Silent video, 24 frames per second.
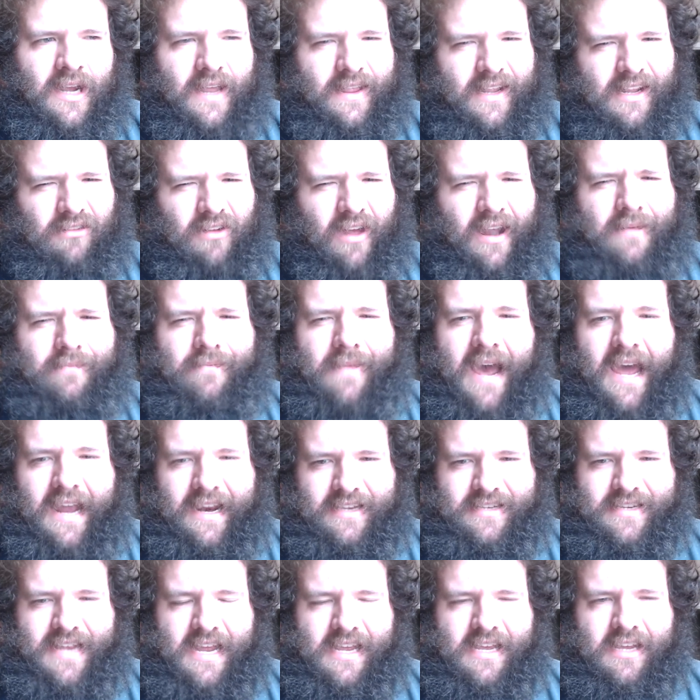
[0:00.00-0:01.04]
I think, a lot of
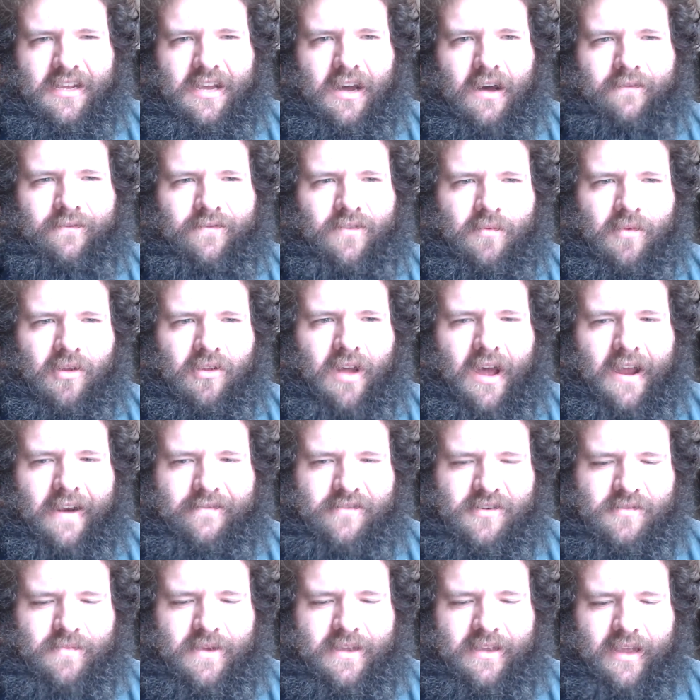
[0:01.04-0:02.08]
madness that can come from a lot
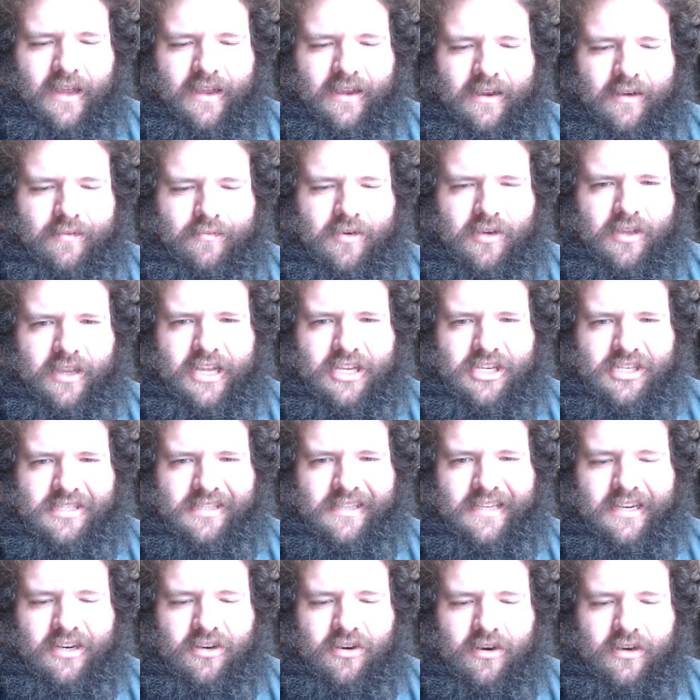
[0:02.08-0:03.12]
of just being like a
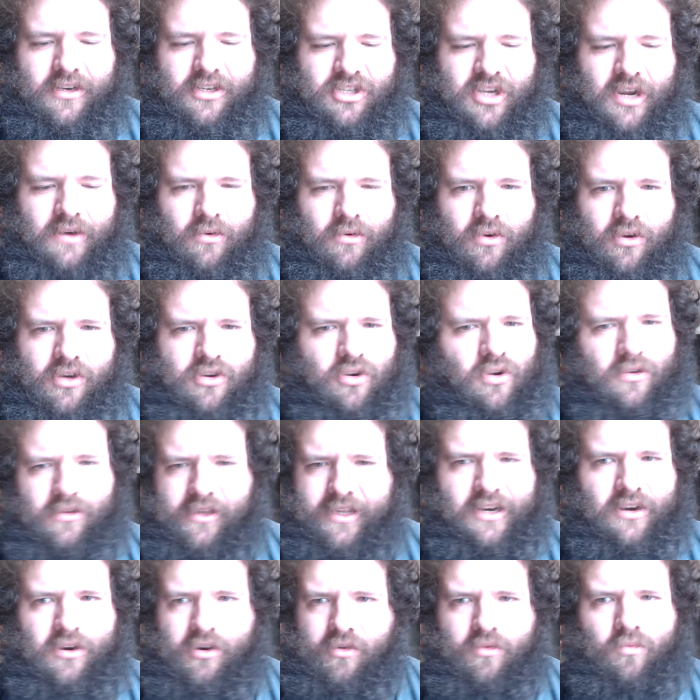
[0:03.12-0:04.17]
religious leader in general, a cult
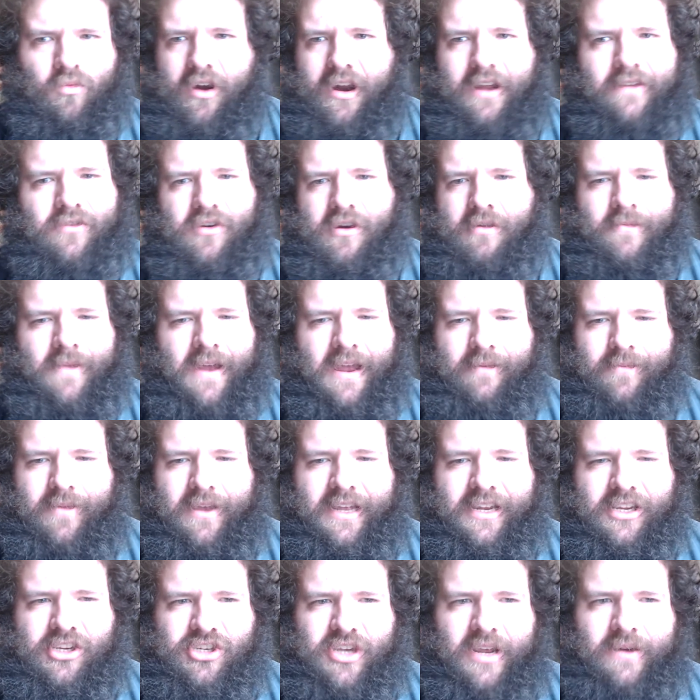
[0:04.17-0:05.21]
leader, or whatever it may
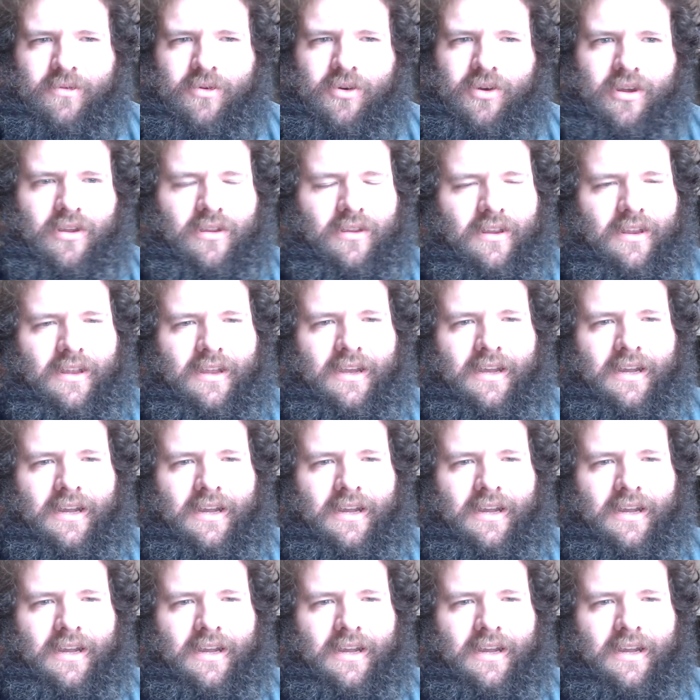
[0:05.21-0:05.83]
be in general.